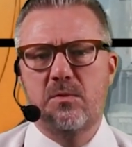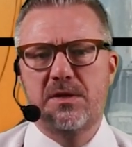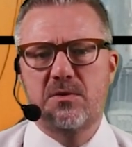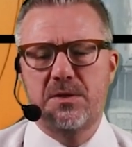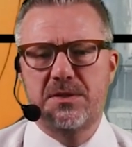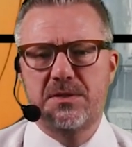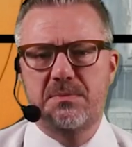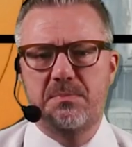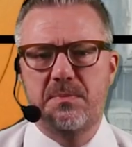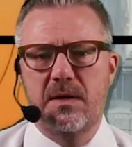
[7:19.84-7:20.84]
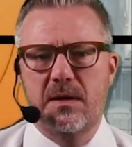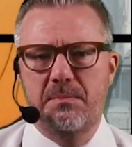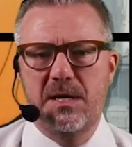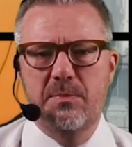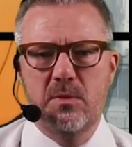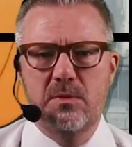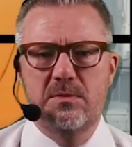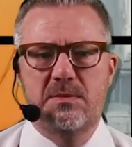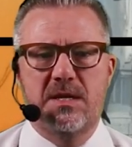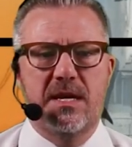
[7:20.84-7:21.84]
resources,
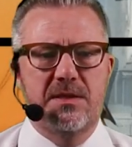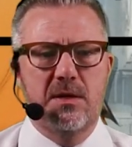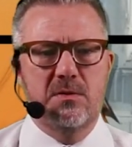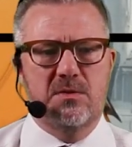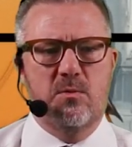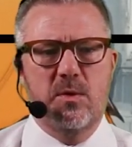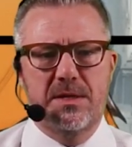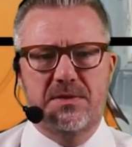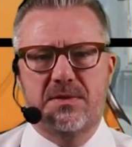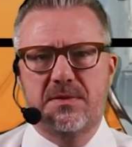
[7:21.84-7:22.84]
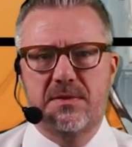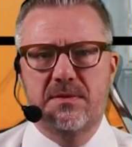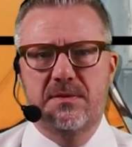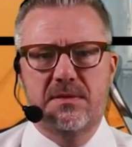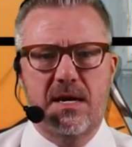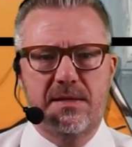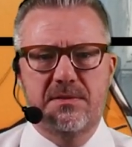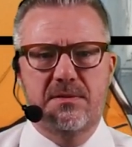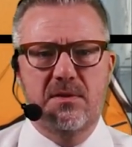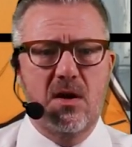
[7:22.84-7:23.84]
people to get those Wix
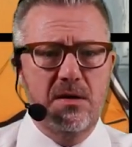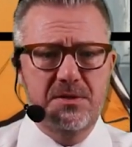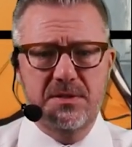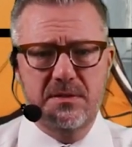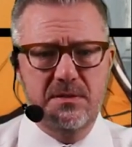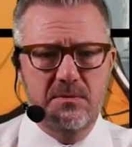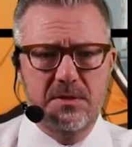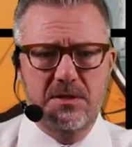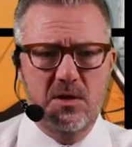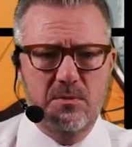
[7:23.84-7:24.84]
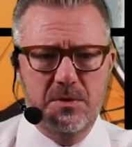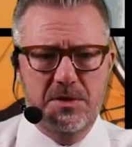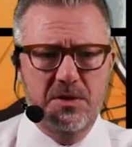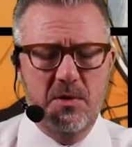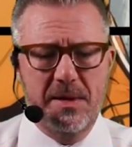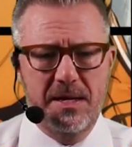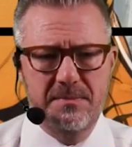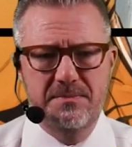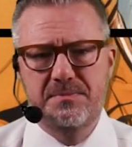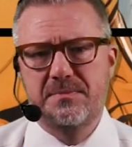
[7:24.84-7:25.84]
sites launched with your
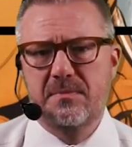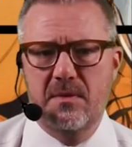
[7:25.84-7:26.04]
domain.